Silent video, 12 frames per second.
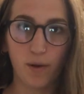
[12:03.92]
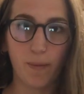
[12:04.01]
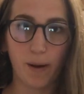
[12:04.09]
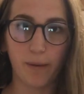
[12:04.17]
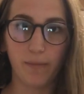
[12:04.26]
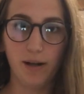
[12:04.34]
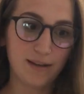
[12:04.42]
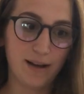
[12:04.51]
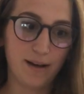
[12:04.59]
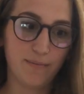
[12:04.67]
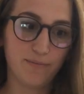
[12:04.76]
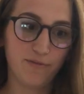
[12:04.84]
apartment,
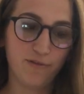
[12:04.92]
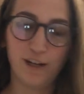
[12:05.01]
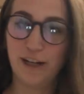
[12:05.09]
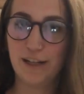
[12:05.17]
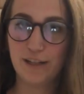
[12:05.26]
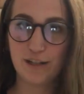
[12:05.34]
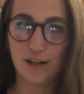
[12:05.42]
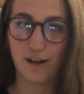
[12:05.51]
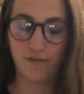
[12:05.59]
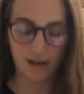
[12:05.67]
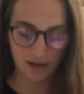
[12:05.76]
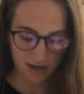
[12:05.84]
and I'm freaking
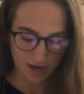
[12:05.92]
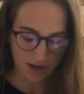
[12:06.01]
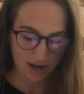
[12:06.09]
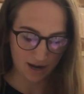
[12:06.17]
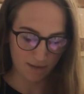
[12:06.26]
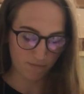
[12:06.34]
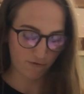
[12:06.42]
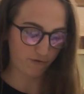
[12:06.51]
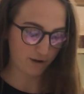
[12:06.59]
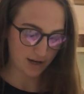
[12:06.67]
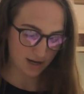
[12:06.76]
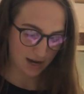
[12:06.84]
starving and I'm
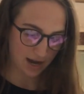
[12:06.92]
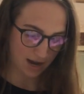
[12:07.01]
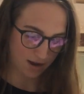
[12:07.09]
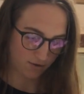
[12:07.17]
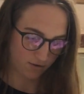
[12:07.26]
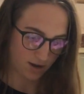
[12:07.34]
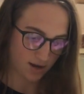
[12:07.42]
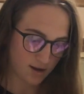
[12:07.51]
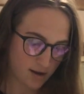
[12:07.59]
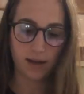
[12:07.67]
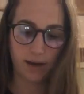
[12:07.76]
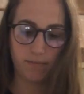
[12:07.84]
freaking
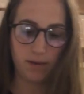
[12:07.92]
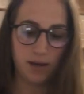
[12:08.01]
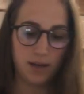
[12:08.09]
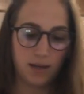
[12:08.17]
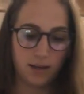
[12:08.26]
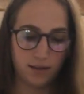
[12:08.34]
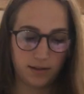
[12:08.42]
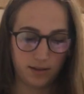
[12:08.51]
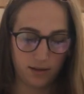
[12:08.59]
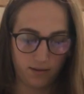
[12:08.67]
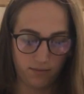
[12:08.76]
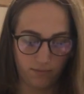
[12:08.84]
hangry. I'm making
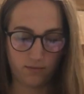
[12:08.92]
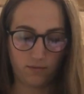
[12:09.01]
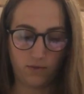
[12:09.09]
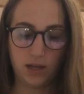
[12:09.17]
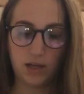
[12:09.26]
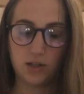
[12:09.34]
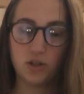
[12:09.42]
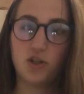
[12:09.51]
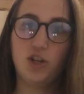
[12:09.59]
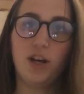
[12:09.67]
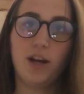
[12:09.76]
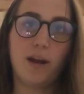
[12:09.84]
some vegan
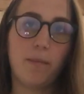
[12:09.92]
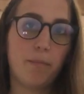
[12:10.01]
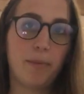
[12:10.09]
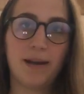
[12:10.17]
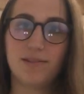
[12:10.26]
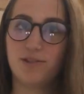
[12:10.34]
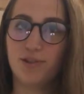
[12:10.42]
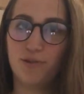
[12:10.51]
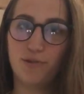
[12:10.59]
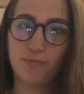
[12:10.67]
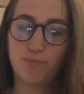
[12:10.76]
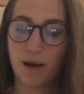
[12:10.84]
chicken
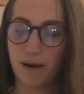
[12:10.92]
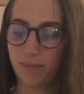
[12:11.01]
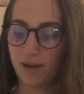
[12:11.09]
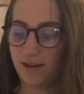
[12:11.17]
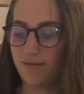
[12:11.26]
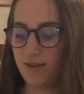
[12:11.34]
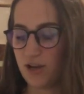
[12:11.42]
pesto pumpkin